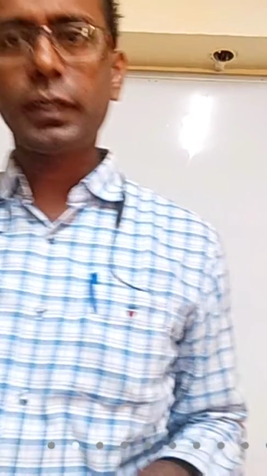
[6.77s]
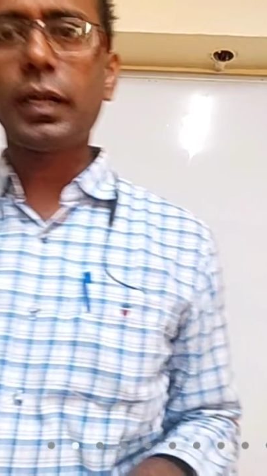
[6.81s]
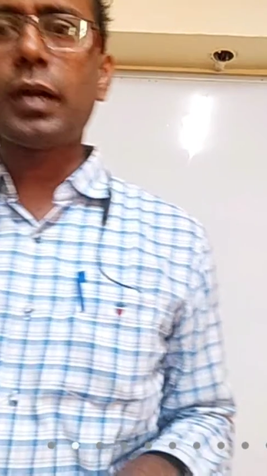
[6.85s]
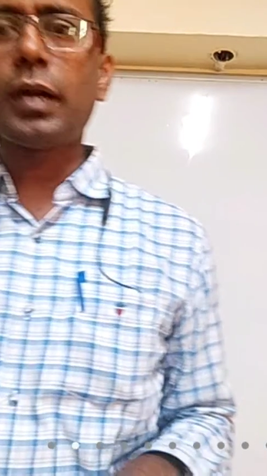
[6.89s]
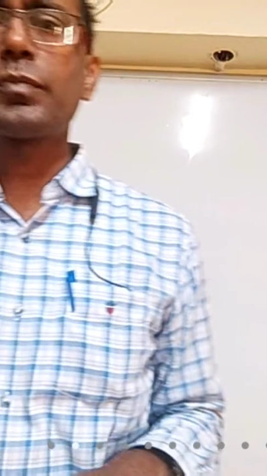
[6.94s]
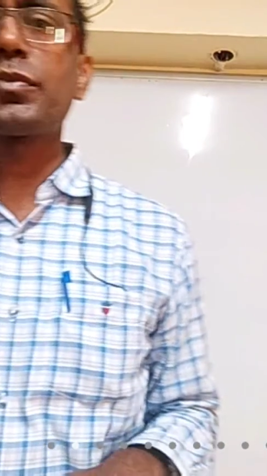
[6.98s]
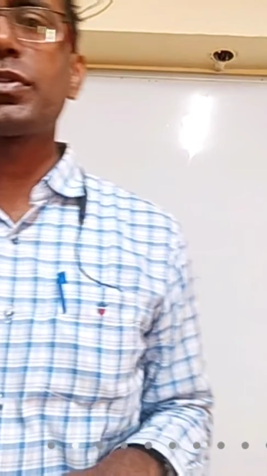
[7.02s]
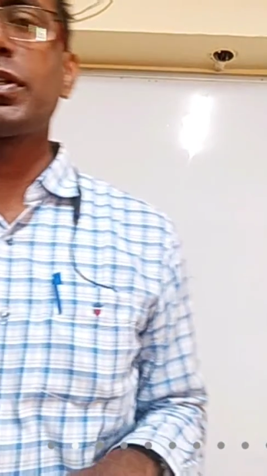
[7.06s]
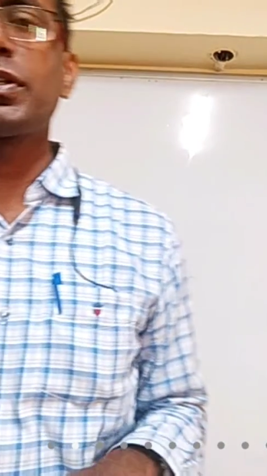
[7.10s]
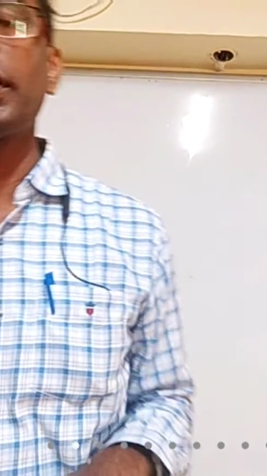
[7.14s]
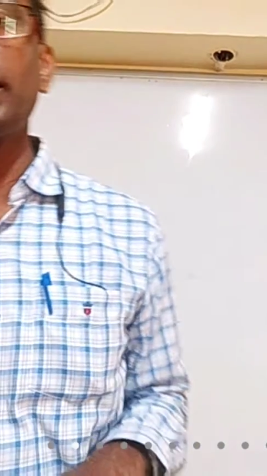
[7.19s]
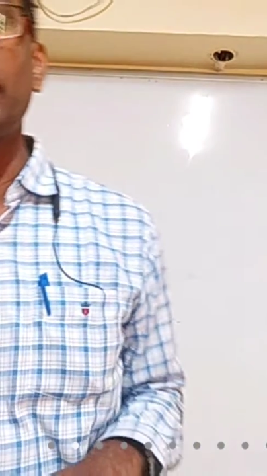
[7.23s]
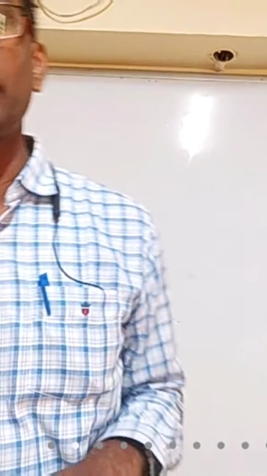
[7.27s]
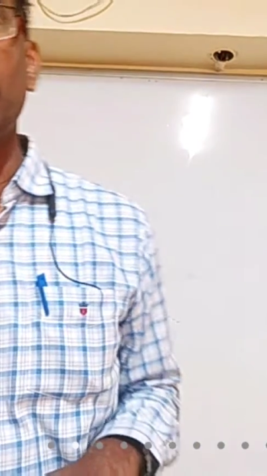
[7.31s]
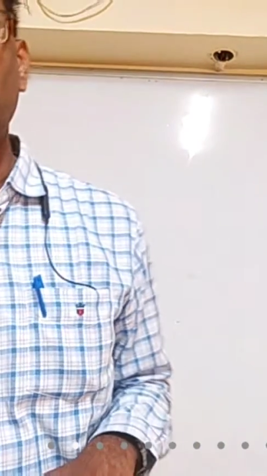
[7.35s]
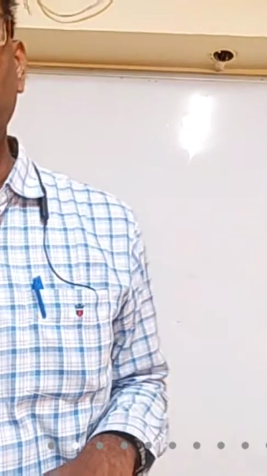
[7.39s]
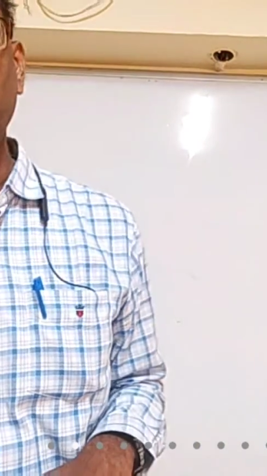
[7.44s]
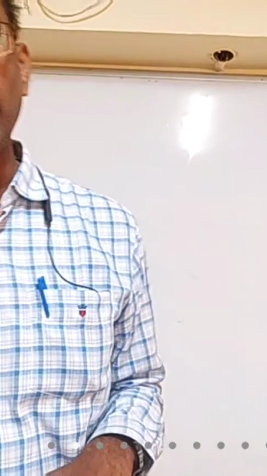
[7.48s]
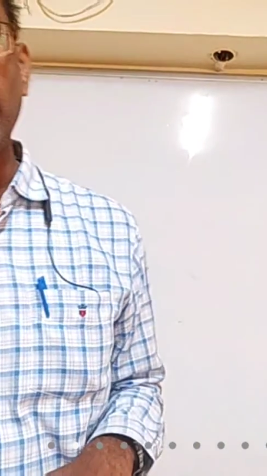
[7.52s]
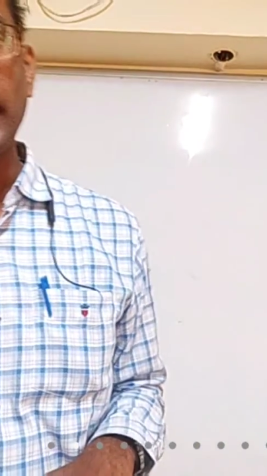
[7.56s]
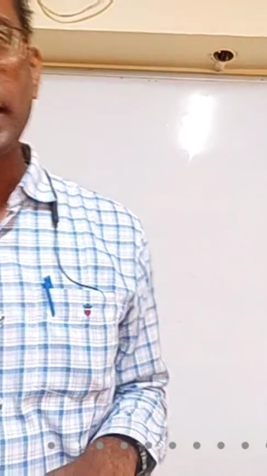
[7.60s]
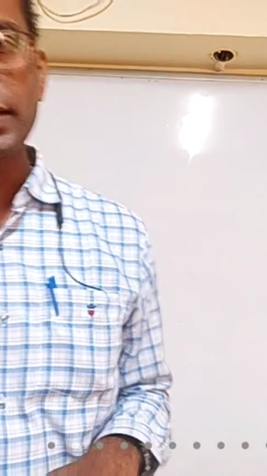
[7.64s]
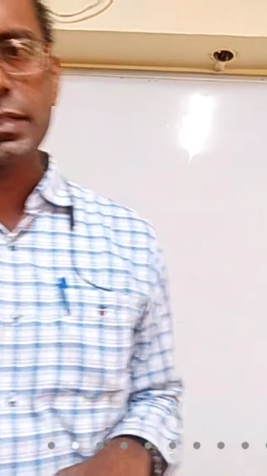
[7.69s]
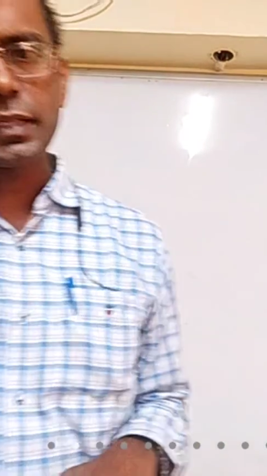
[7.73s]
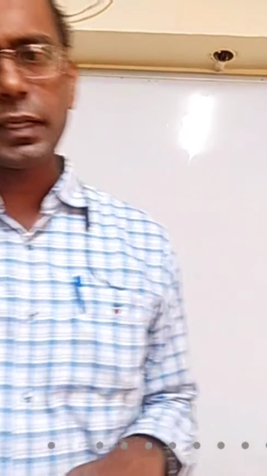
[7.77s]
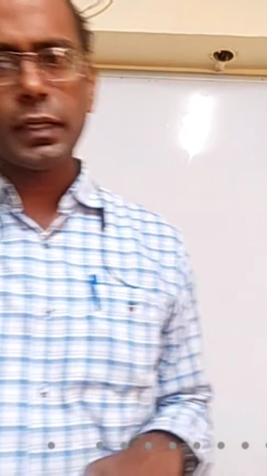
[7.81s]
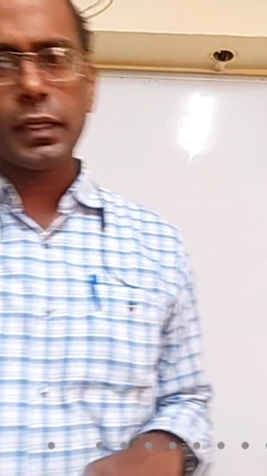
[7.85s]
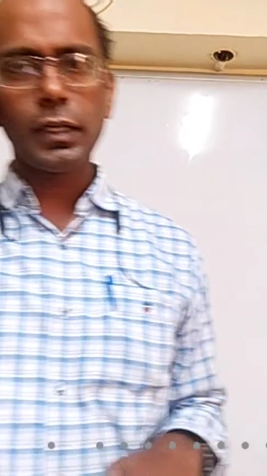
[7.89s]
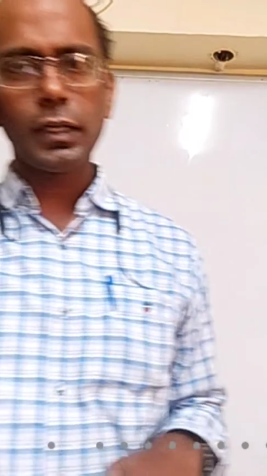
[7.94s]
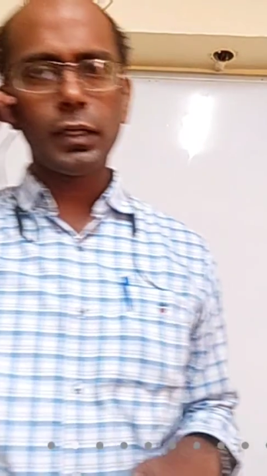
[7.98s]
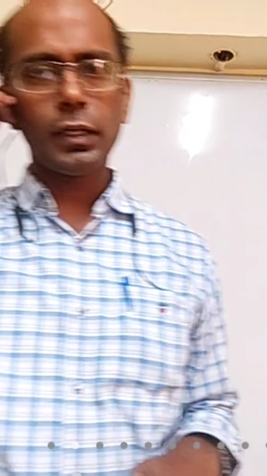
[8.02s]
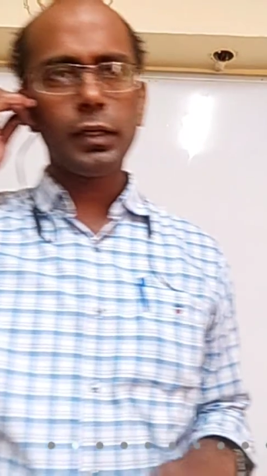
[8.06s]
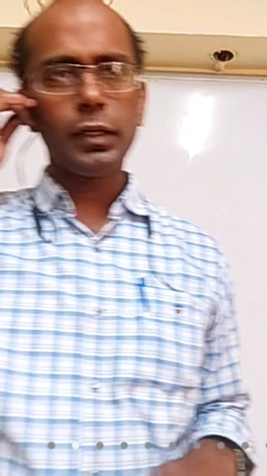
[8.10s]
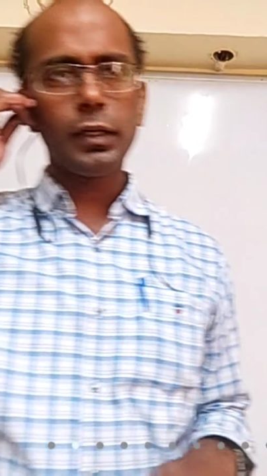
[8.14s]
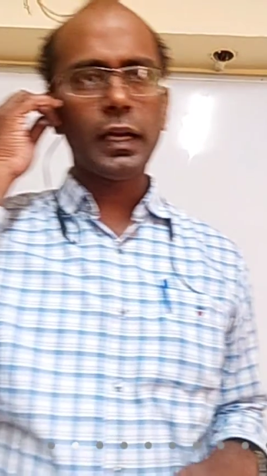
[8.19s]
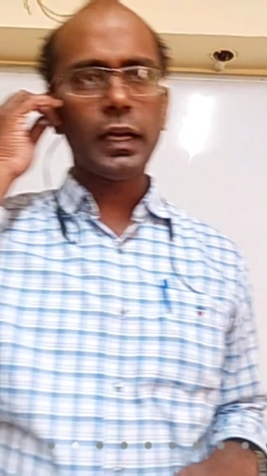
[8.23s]
in mains and
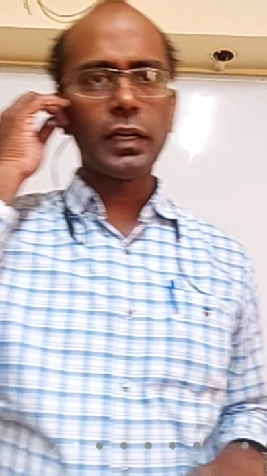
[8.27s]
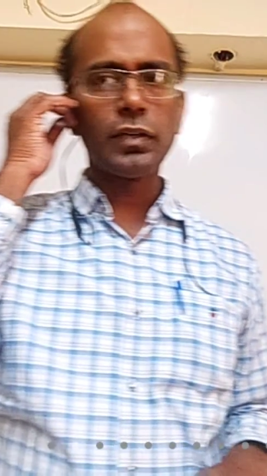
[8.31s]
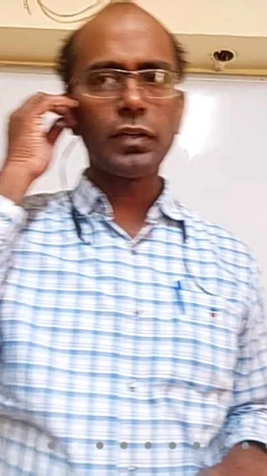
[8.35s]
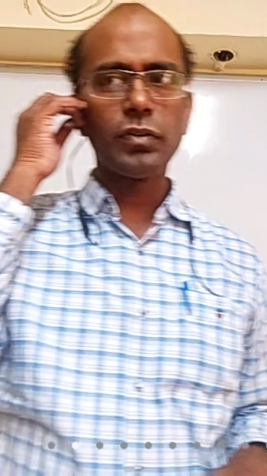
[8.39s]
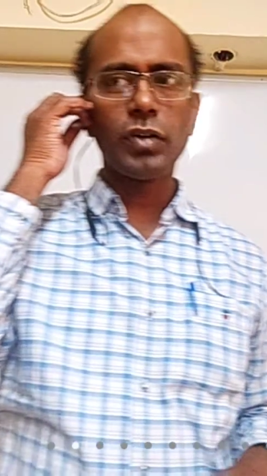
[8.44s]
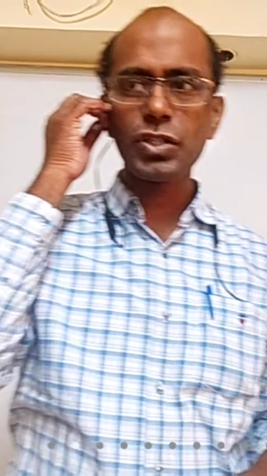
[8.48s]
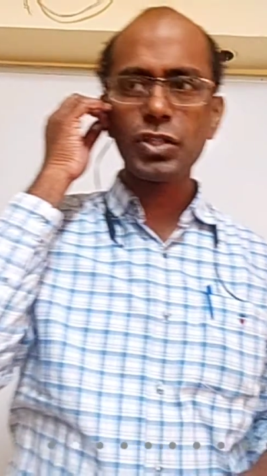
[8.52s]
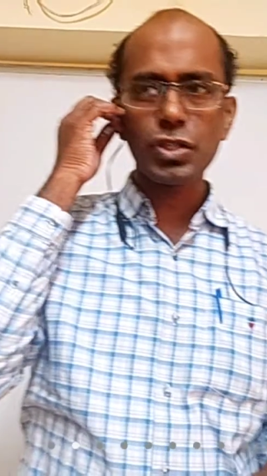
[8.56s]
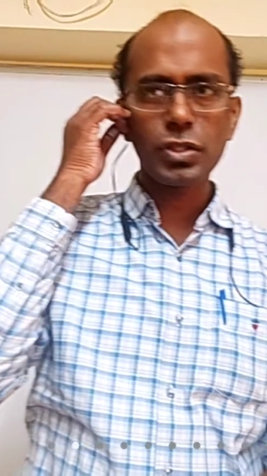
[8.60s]
advanced,